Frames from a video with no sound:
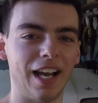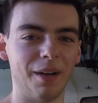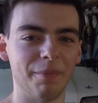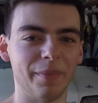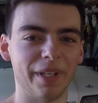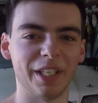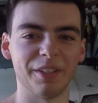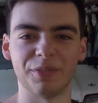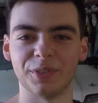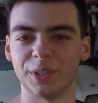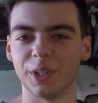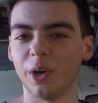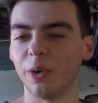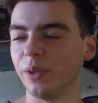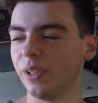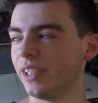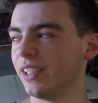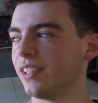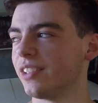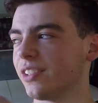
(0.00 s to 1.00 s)
even though
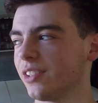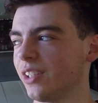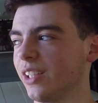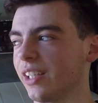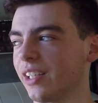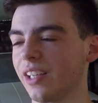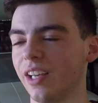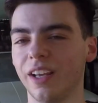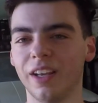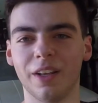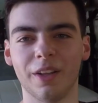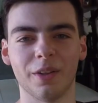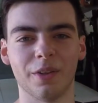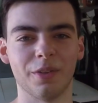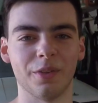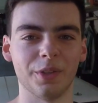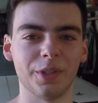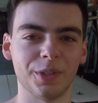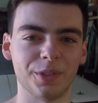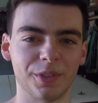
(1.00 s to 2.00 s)
it is like
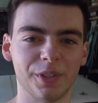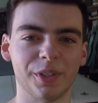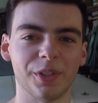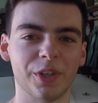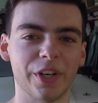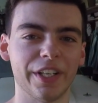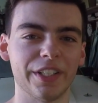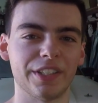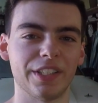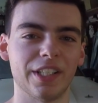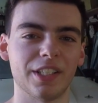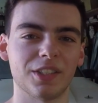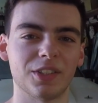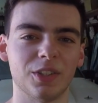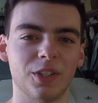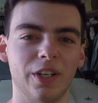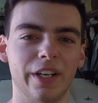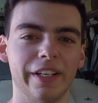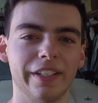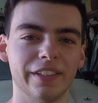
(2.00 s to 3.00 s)
33 degrees
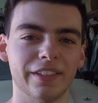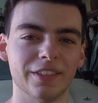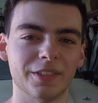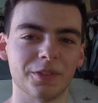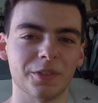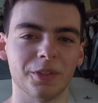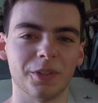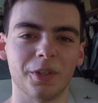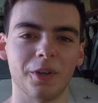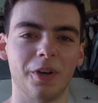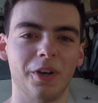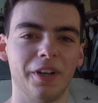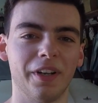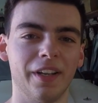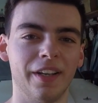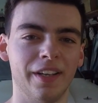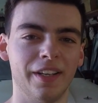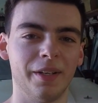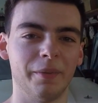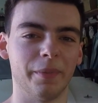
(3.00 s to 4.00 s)
outside and it's really
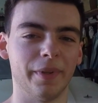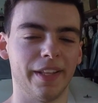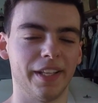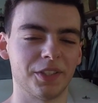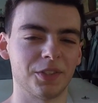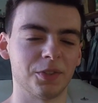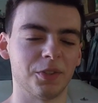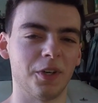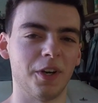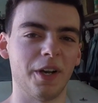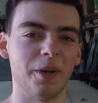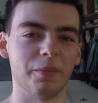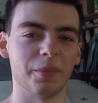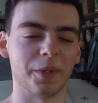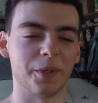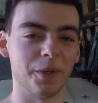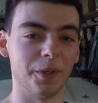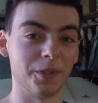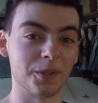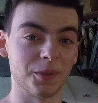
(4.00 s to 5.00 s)
hot, but that's alright
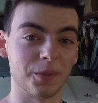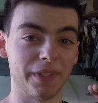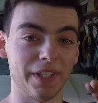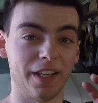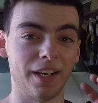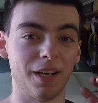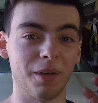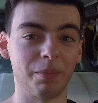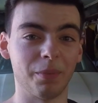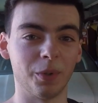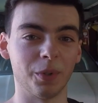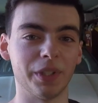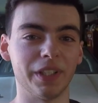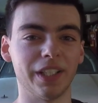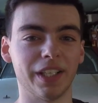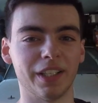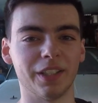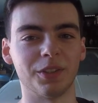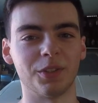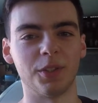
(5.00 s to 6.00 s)
because we are
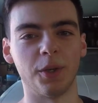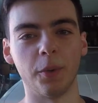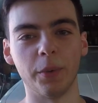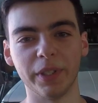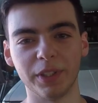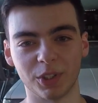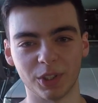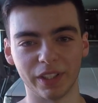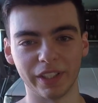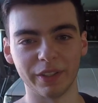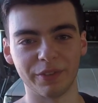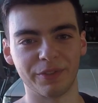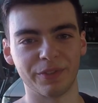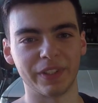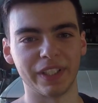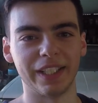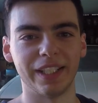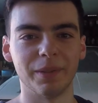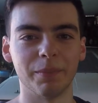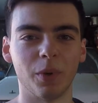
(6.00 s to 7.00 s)
putting a 2-inch
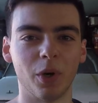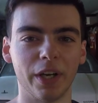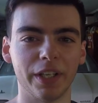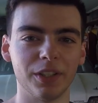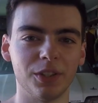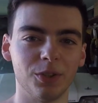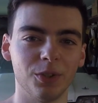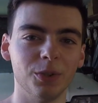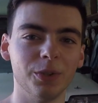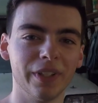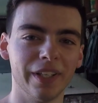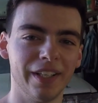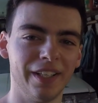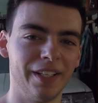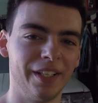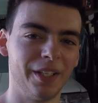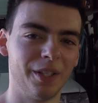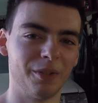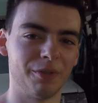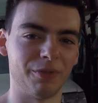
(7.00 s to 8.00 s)
lift in my ute
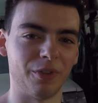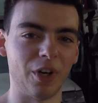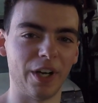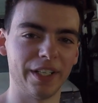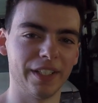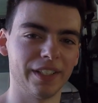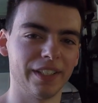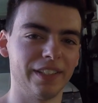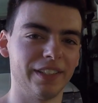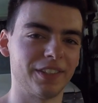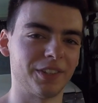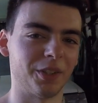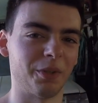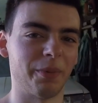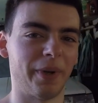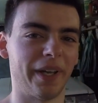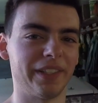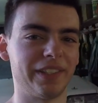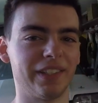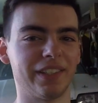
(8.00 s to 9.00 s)
finally. So
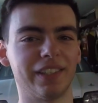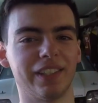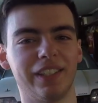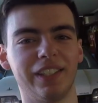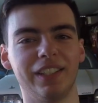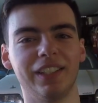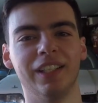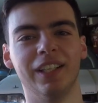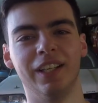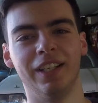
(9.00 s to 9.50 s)
basically,